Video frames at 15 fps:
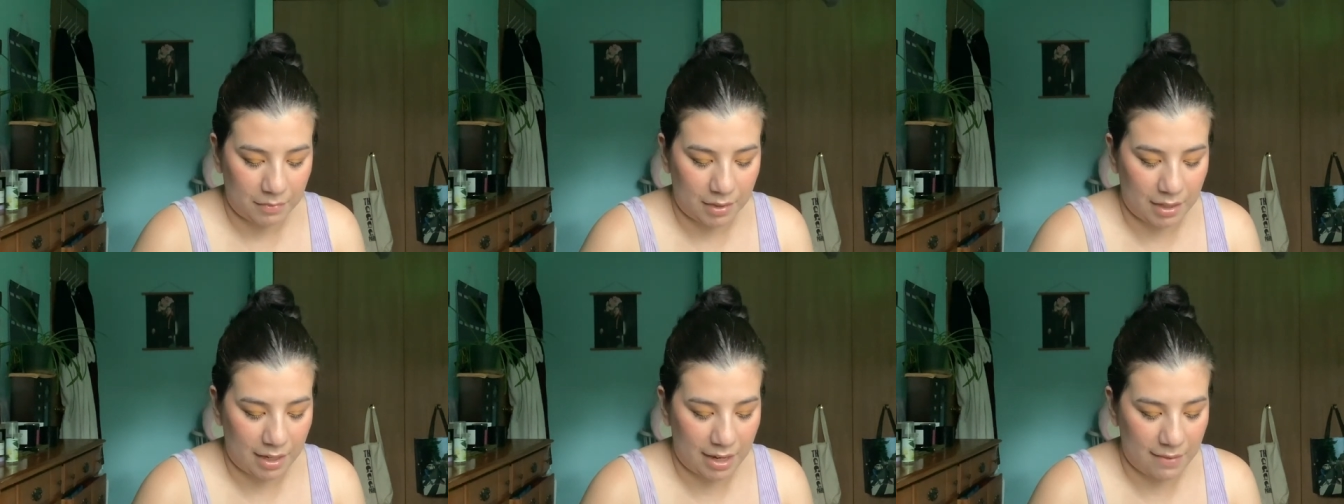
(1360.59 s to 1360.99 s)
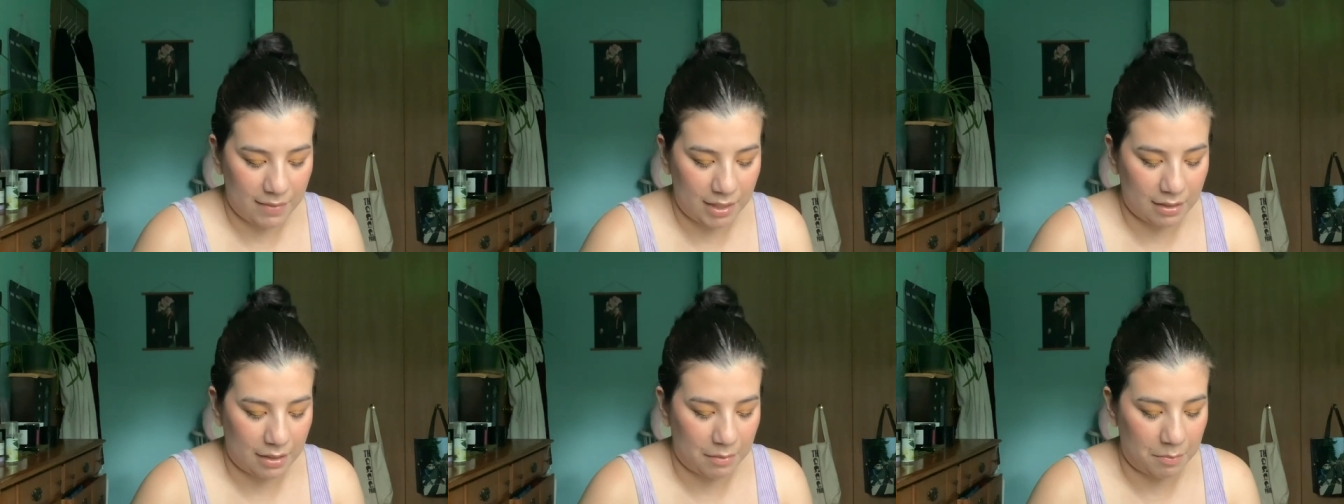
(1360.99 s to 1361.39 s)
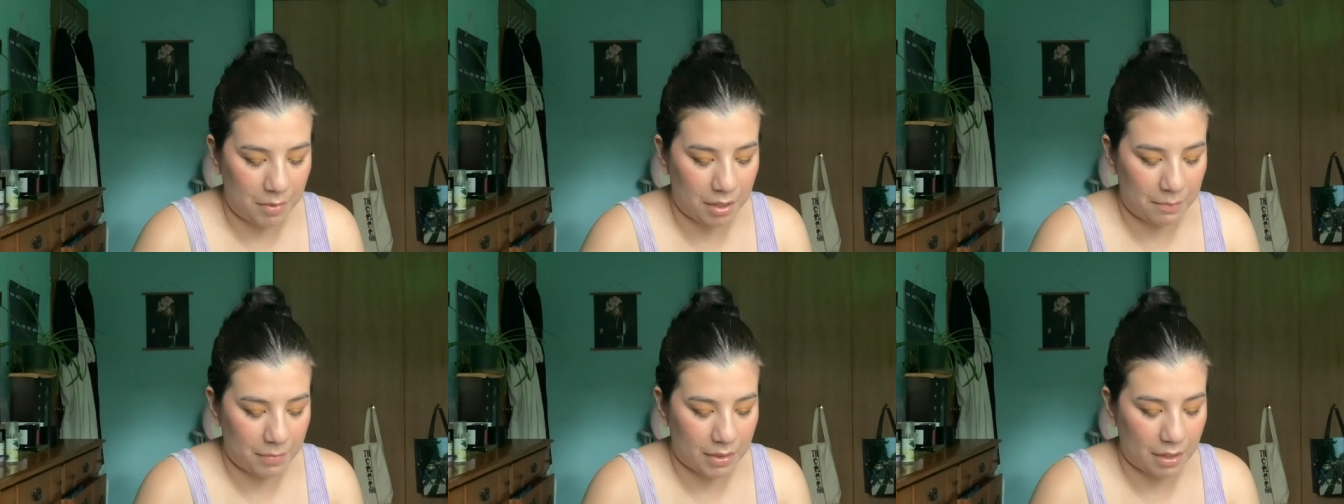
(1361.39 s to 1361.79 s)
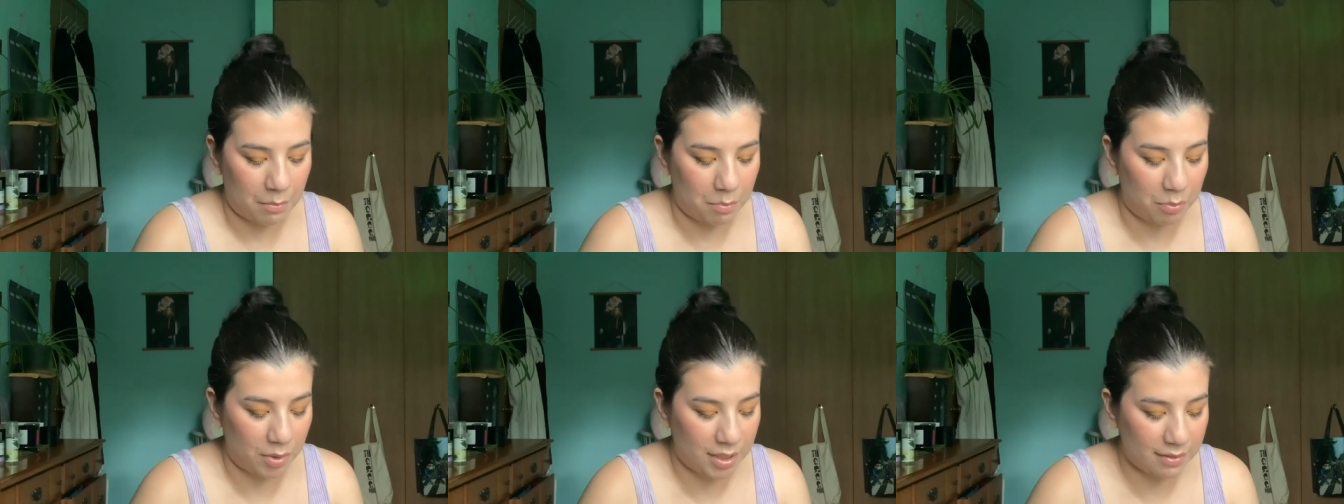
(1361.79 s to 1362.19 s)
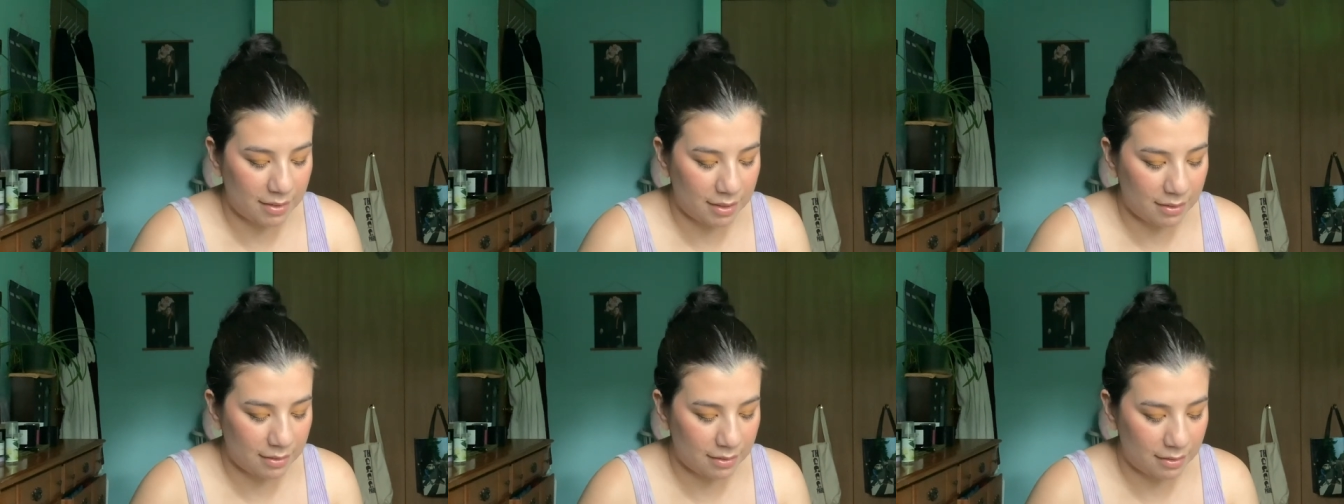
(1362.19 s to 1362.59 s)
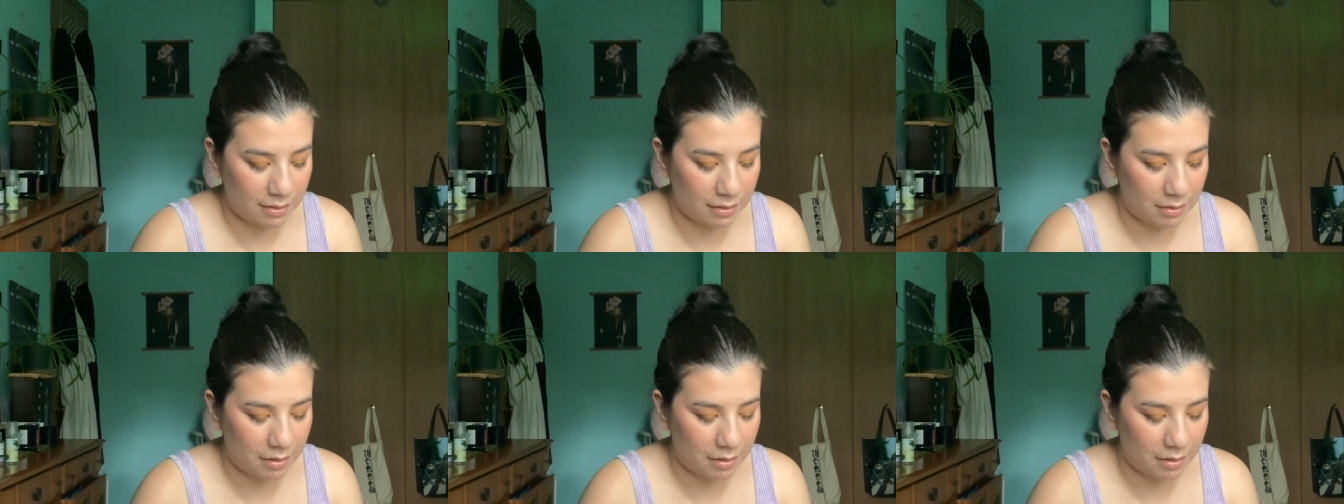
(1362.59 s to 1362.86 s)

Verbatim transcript: They have like the, Briseis?